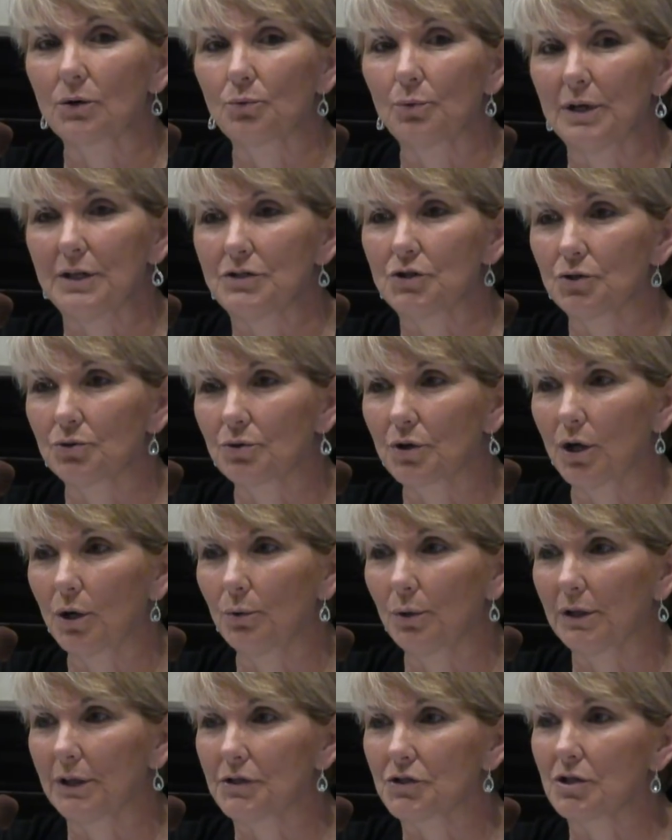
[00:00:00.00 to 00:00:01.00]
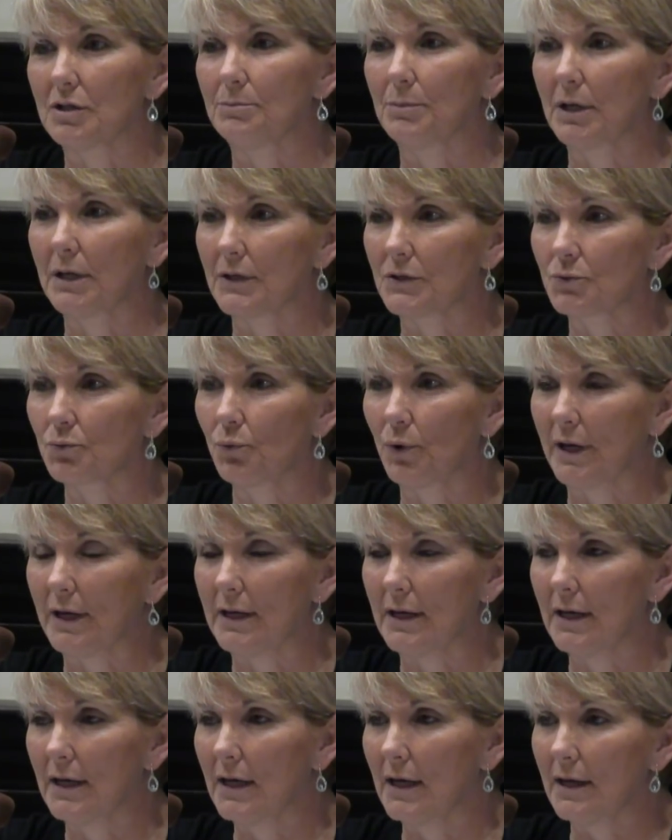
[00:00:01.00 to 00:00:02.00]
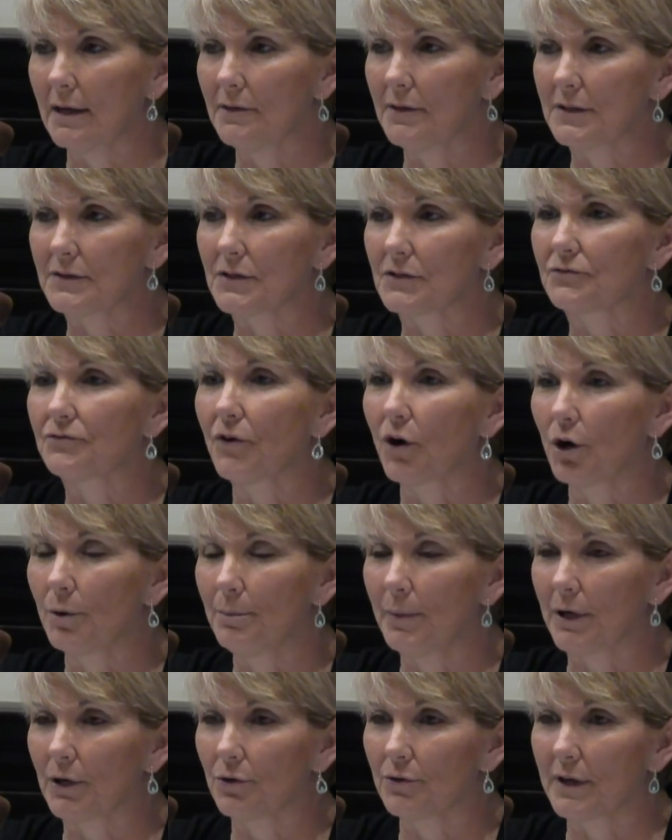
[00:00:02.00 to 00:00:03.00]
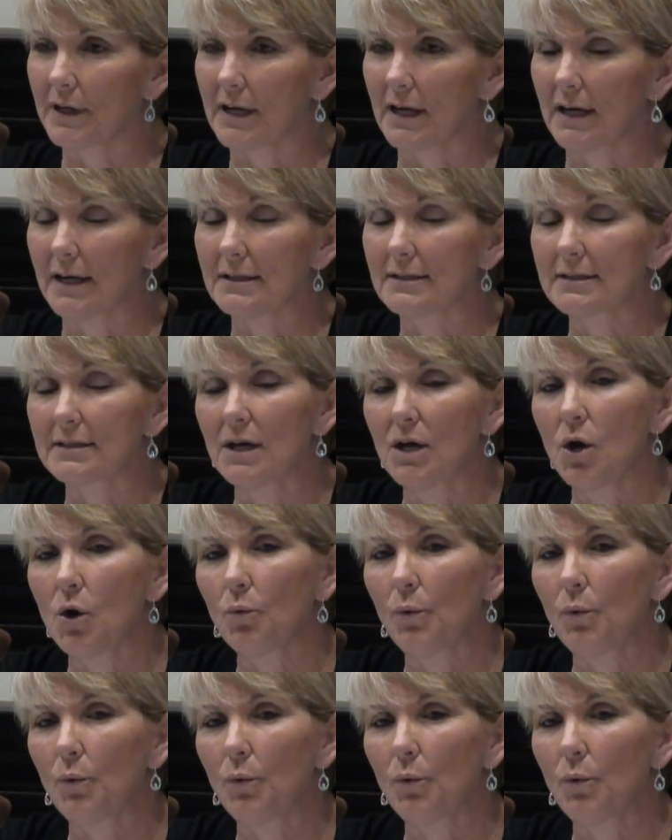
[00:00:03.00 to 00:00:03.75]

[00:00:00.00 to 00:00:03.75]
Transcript: a regional coalition because this is far bigger than us.